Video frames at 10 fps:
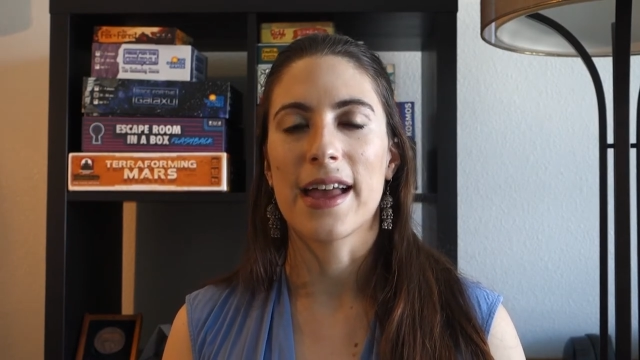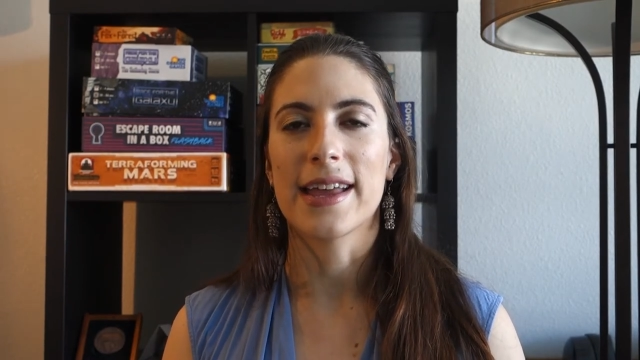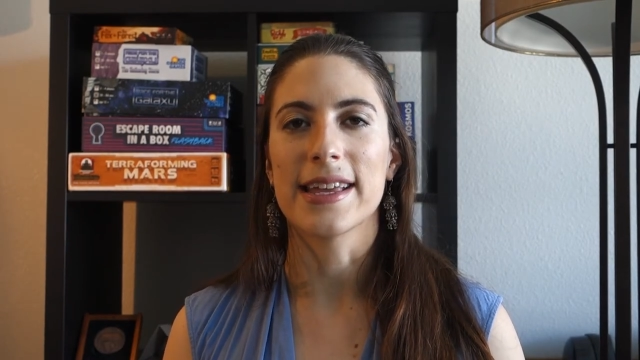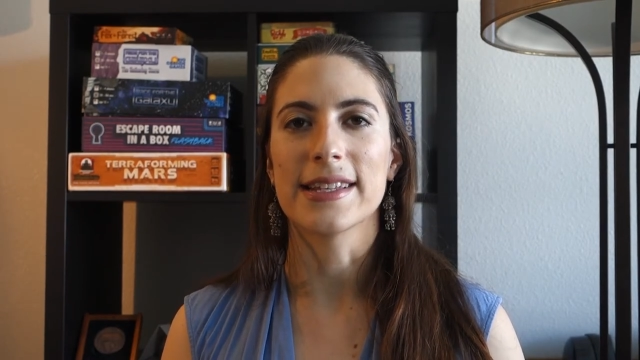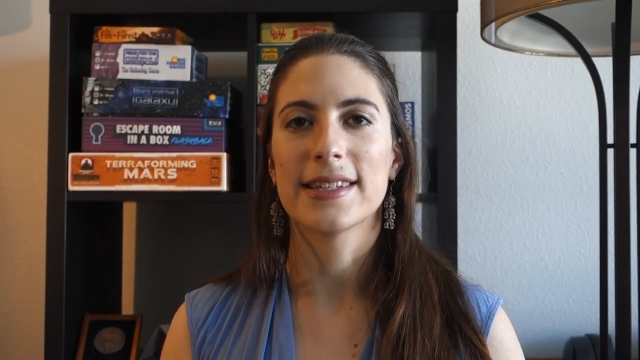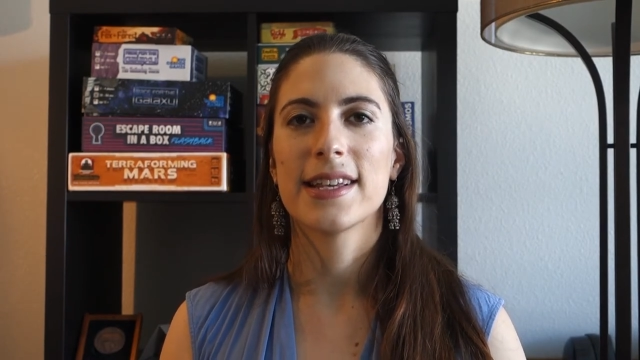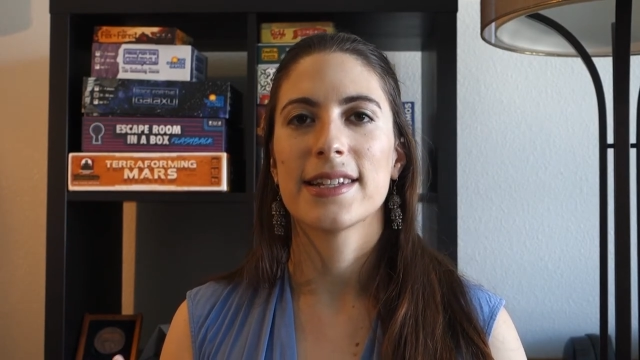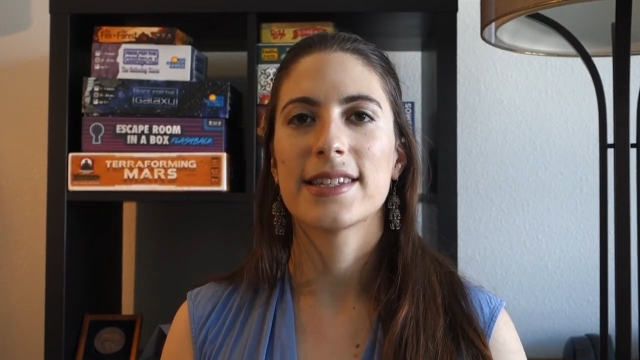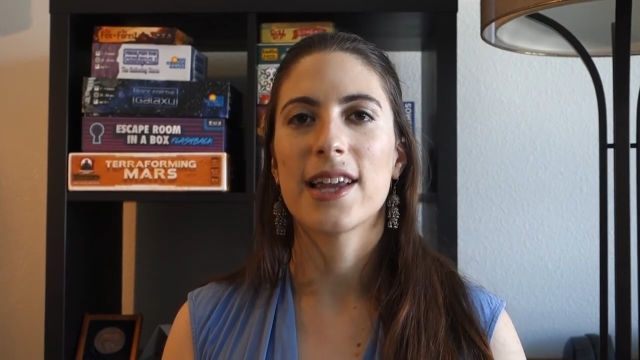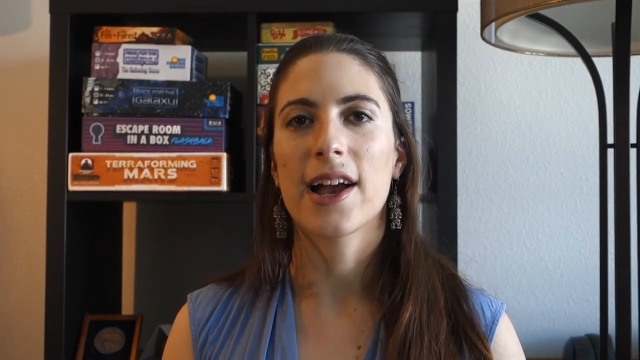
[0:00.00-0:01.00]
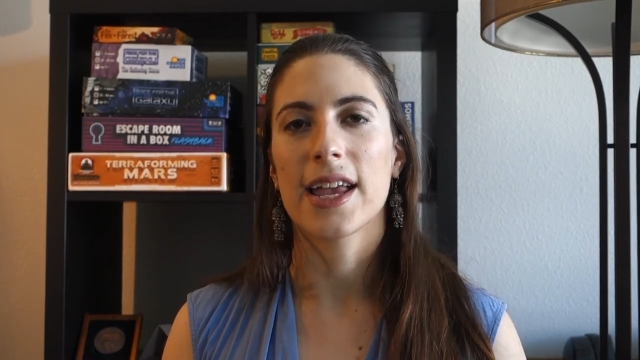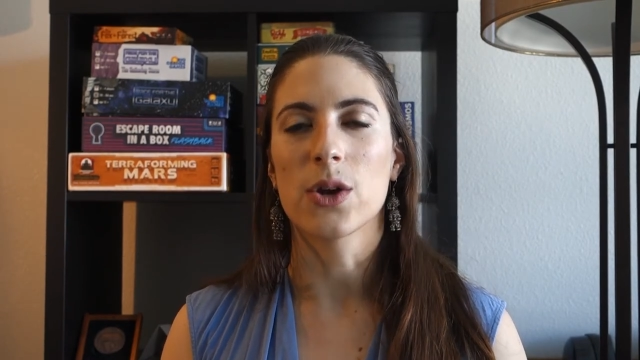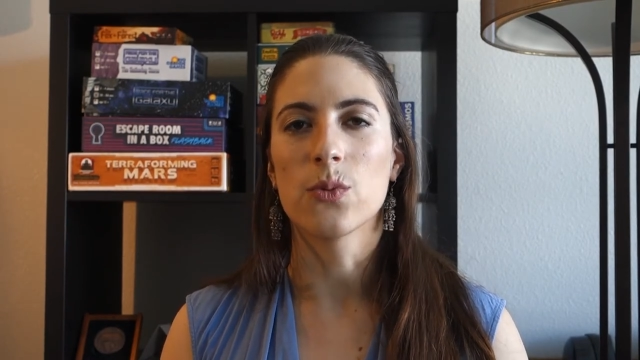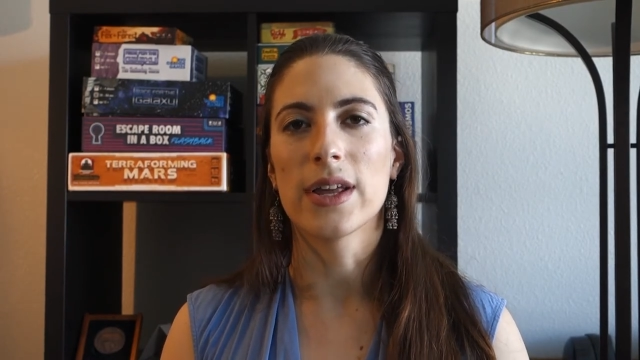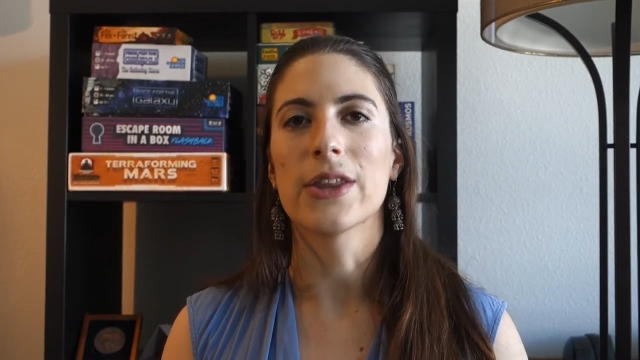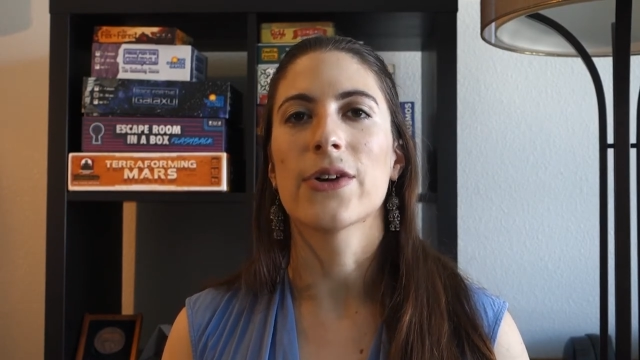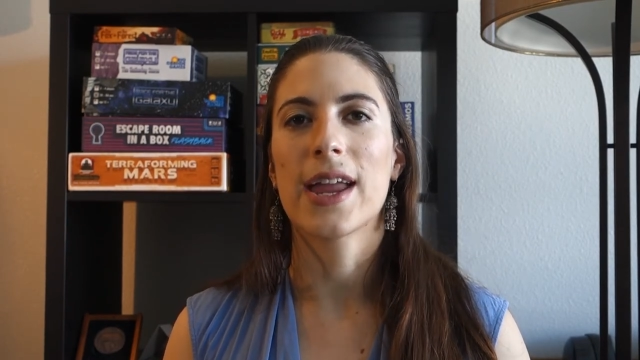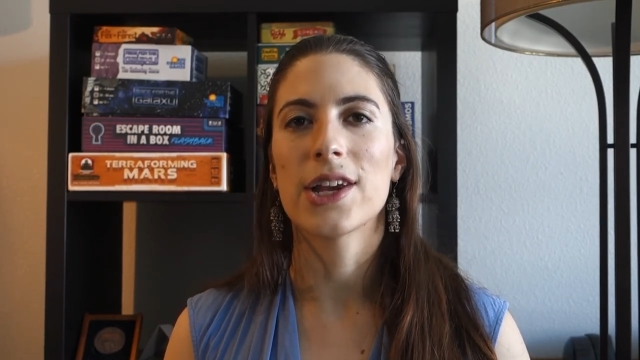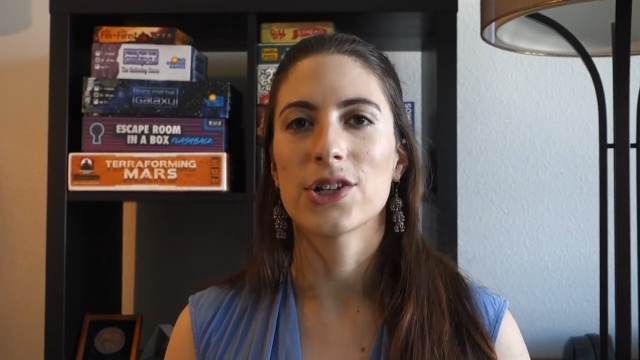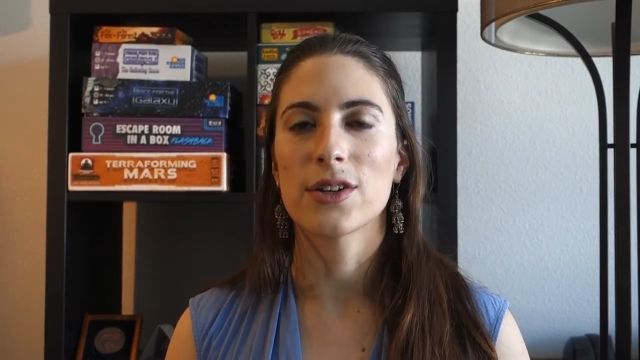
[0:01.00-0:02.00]
that is stuck in one
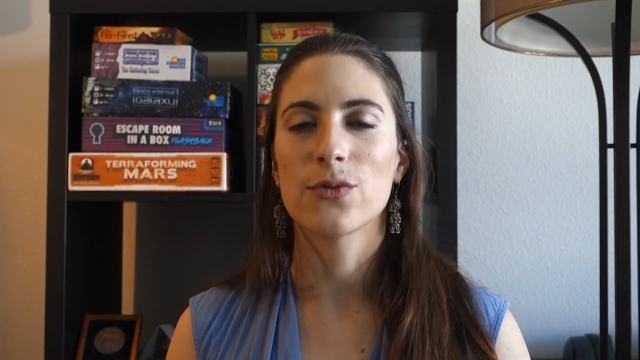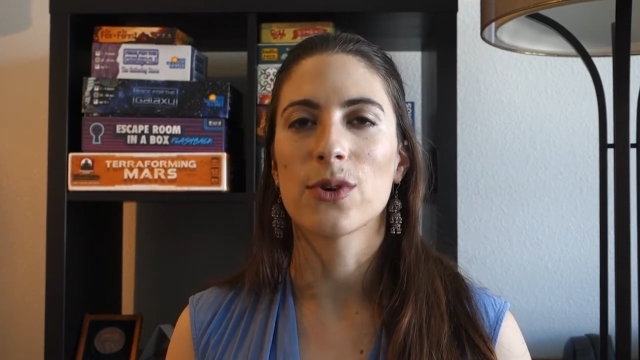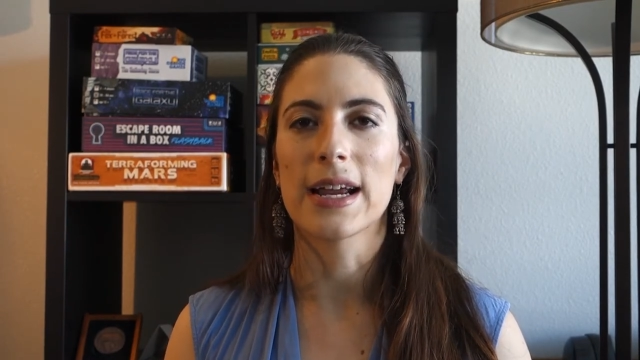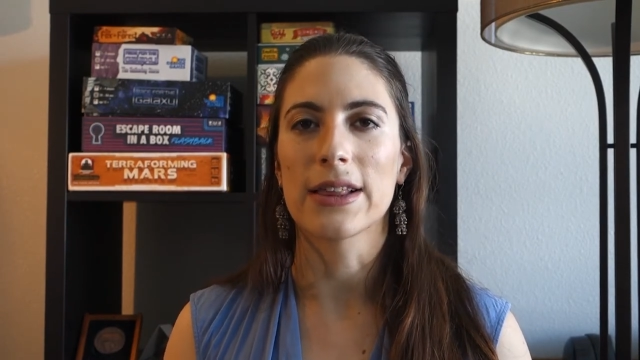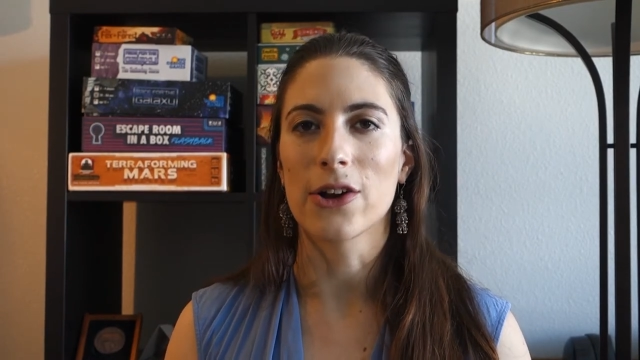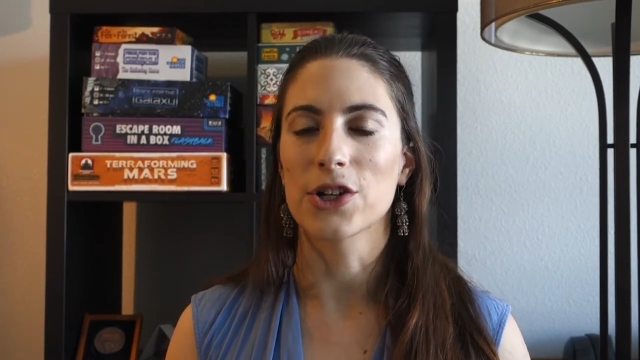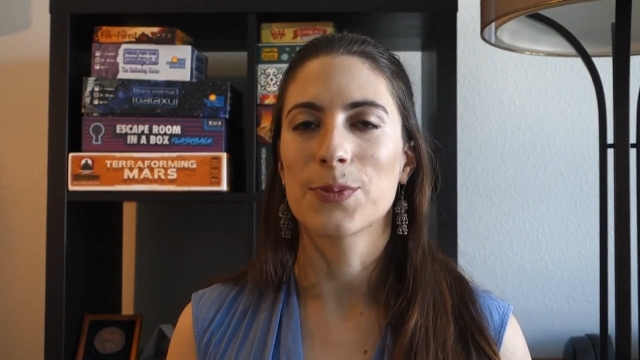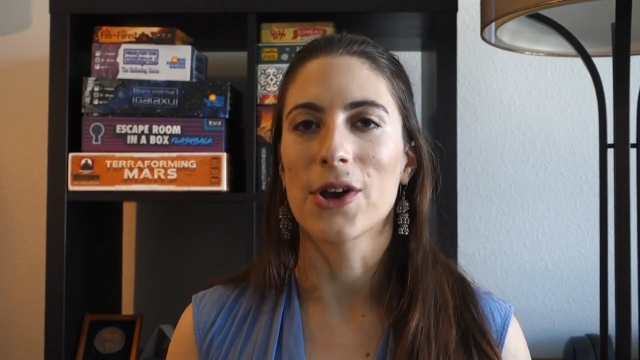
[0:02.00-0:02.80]
location for a large